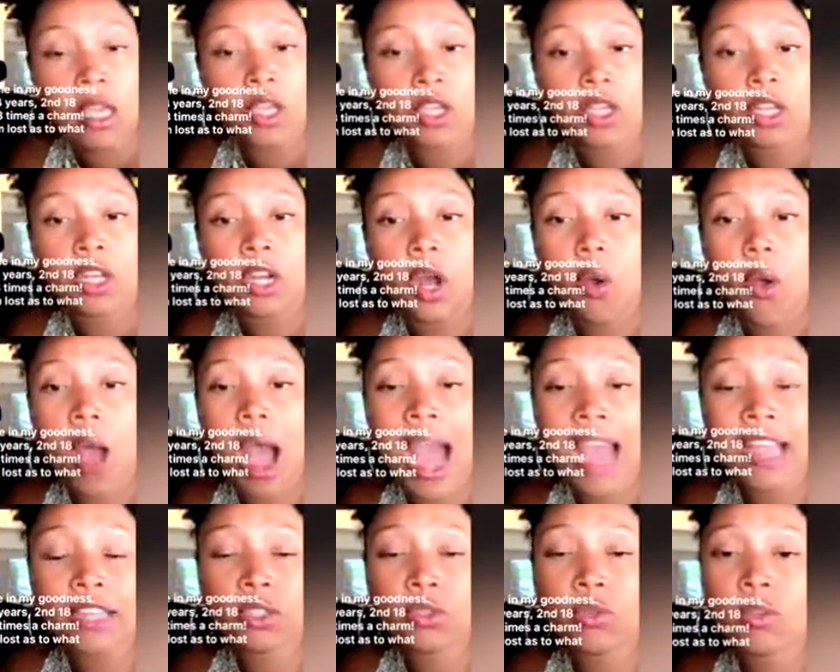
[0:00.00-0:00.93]
You know,
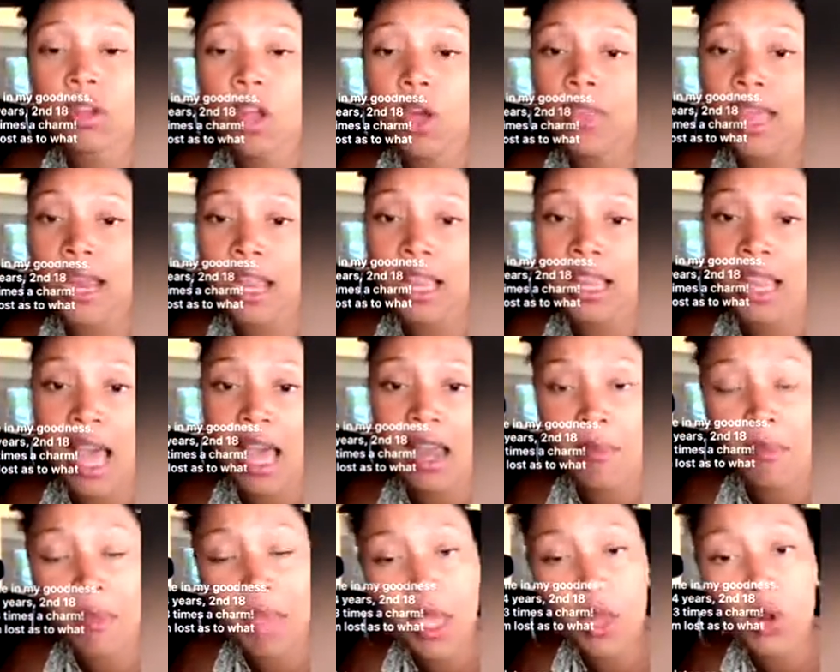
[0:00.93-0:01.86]
I do know that a lot
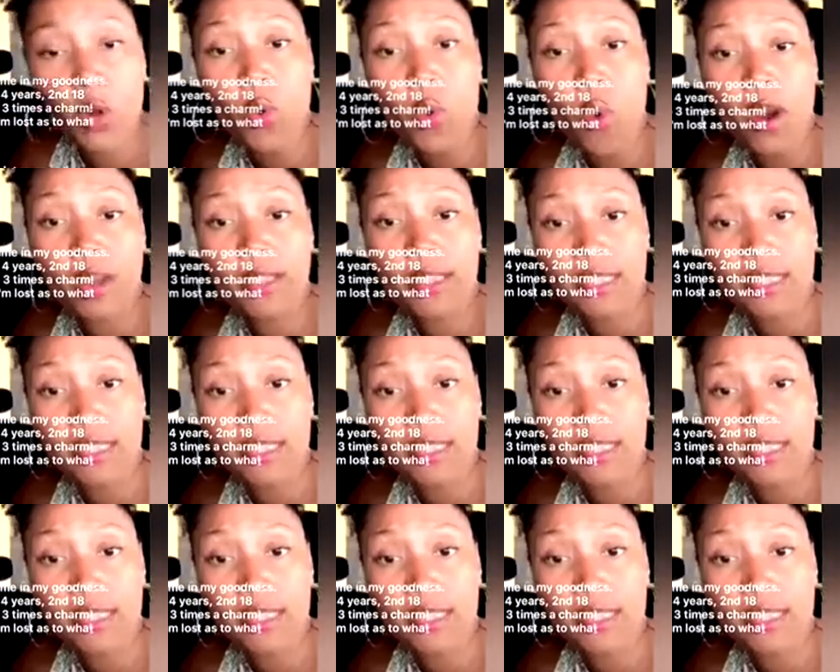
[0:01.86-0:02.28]
of men who are